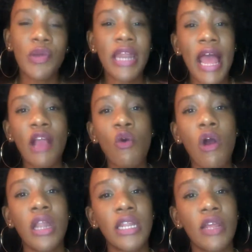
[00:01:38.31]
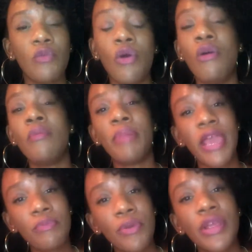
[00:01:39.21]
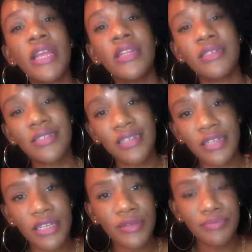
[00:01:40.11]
and high quality. Well, on paper, he looked good.